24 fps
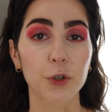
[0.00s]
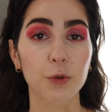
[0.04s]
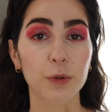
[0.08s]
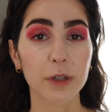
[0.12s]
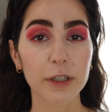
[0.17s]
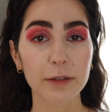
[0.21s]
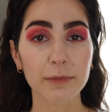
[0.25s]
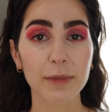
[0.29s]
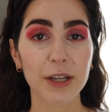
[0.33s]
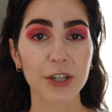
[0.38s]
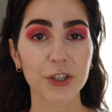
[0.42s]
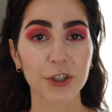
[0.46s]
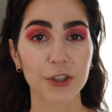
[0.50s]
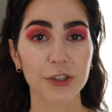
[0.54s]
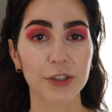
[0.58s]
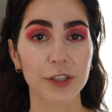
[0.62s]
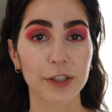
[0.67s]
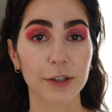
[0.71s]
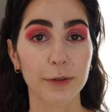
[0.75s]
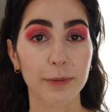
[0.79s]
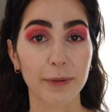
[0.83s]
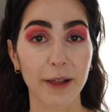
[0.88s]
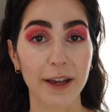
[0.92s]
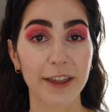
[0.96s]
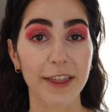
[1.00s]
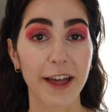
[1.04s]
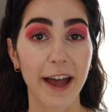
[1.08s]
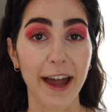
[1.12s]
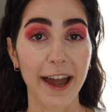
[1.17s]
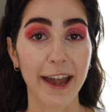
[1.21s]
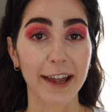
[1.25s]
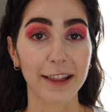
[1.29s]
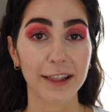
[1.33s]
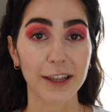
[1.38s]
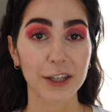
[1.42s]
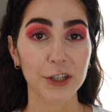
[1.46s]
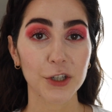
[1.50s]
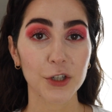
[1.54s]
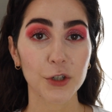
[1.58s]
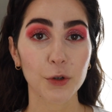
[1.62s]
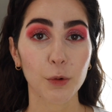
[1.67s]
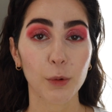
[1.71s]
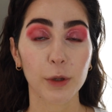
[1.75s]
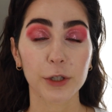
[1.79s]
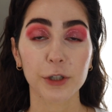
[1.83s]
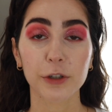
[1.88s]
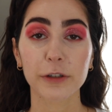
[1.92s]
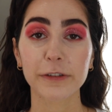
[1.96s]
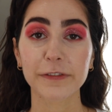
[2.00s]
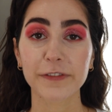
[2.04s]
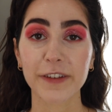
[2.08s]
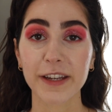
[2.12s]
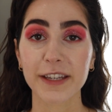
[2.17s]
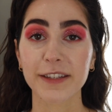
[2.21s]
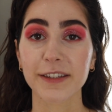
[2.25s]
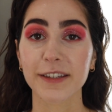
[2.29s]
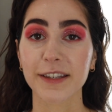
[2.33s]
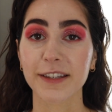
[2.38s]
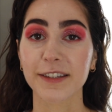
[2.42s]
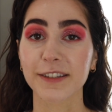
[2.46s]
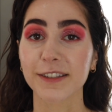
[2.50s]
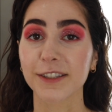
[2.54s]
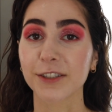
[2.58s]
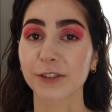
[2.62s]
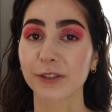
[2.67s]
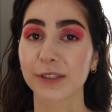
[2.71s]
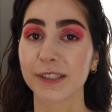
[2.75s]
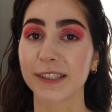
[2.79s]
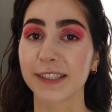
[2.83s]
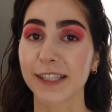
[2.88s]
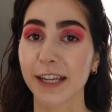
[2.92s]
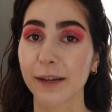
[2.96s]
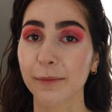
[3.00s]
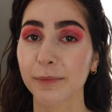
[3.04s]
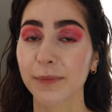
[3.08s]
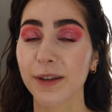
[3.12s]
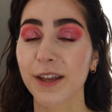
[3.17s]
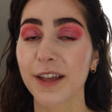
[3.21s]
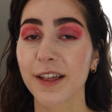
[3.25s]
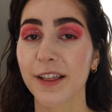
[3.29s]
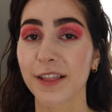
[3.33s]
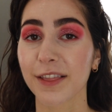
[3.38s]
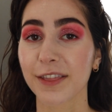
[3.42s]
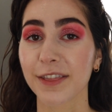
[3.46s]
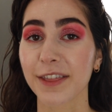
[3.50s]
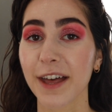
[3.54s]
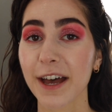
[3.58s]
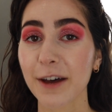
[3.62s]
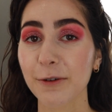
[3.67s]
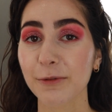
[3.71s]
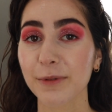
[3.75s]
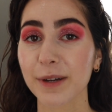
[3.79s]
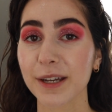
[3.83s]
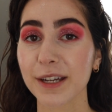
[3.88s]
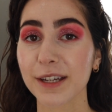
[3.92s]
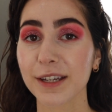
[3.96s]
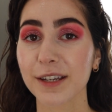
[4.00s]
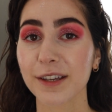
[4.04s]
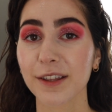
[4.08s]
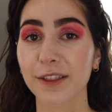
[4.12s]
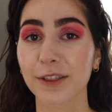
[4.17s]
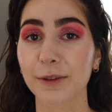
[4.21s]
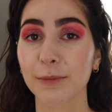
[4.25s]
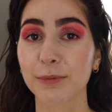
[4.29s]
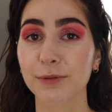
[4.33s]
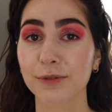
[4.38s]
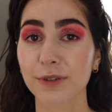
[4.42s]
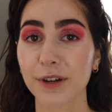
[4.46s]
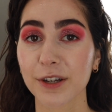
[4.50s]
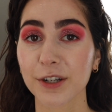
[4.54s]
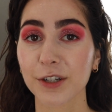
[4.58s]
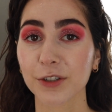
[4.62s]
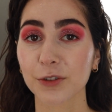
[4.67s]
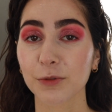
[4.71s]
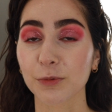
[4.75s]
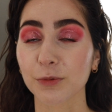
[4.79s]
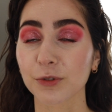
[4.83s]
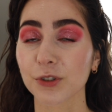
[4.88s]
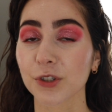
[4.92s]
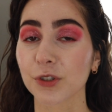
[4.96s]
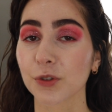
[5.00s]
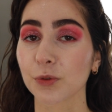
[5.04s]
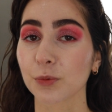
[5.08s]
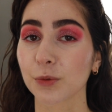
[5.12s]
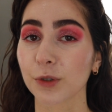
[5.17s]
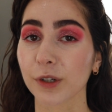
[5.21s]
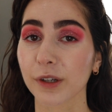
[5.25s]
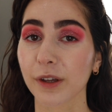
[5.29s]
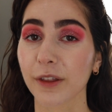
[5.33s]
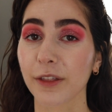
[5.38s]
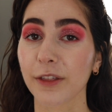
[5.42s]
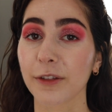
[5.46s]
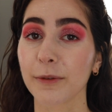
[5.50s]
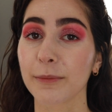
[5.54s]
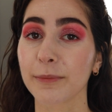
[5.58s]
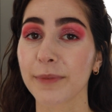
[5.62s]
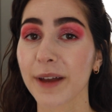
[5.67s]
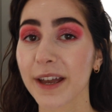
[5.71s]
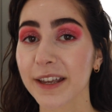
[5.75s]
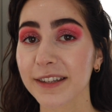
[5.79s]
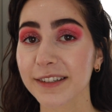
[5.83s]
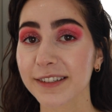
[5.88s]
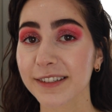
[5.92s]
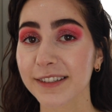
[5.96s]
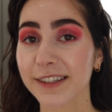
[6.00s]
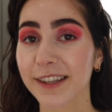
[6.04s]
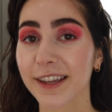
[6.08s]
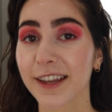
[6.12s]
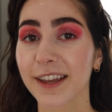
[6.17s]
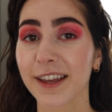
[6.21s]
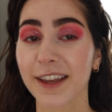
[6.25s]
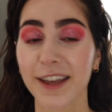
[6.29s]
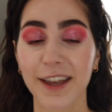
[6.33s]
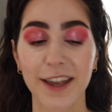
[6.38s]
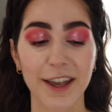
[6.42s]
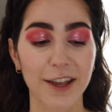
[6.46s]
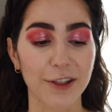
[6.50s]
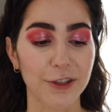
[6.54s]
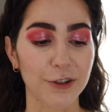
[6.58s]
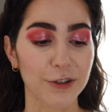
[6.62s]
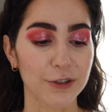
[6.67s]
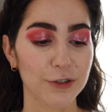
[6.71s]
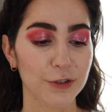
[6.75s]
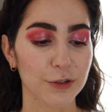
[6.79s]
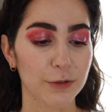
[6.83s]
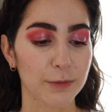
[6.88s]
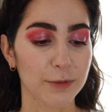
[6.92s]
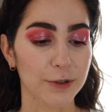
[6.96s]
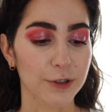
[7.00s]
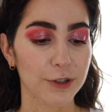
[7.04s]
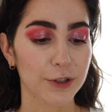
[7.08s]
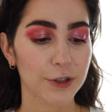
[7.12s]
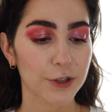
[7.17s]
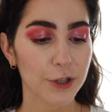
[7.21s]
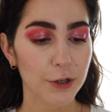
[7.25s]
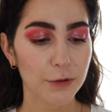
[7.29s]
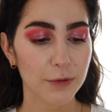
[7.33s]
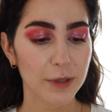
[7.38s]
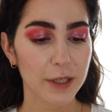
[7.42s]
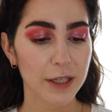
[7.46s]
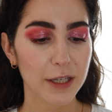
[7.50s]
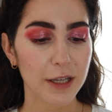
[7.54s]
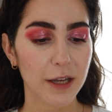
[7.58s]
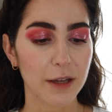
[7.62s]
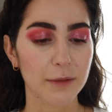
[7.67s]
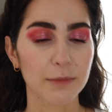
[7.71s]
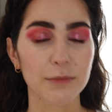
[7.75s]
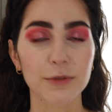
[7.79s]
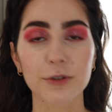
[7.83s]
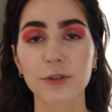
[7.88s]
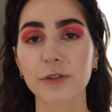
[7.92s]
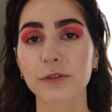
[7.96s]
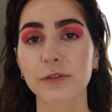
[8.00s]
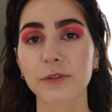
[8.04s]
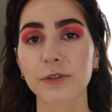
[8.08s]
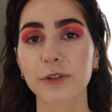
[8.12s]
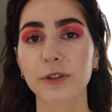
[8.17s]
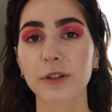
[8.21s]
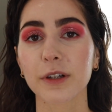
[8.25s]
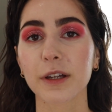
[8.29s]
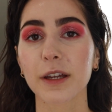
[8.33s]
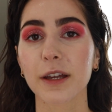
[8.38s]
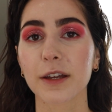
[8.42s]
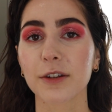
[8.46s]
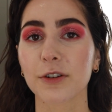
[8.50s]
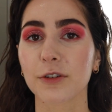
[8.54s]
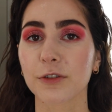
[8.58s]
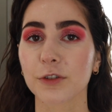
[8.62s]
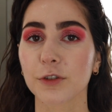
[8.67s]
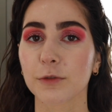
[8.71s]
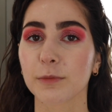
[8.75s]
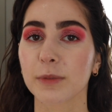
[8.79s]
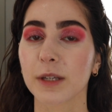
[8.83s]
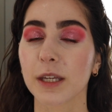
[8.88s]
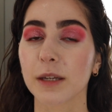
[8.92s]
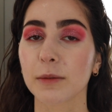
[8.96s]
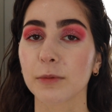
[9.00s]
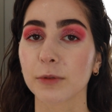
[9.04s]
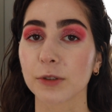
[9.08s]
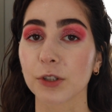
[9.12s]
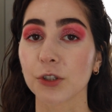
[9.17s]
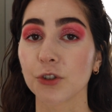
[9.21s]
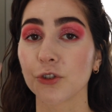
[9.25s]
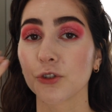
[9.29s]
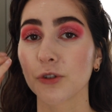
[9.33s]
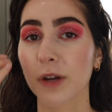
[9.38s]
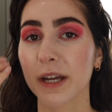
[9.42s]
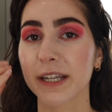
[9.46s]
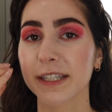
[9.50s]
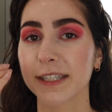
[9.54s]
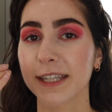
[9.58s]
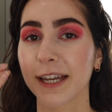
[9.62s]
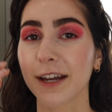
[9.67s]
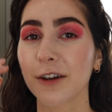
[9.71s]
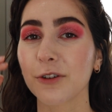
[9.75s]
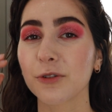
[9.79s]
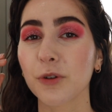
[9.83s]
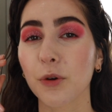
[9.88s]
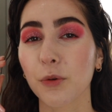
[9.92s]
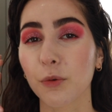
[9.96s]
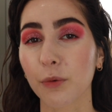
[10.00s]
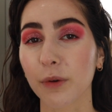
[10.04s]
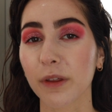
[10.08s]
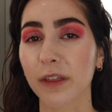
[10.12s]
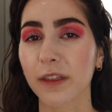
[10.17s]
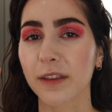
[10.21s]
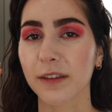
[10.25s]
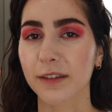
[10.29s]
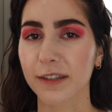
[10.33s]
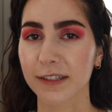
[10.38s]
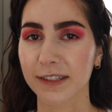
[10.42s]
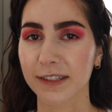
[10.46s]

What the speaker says: You want to make sure to apply the highlighter while your face is still damp. That way the product will just work the best and look super glowy and beautiful, and also be able to dry down with the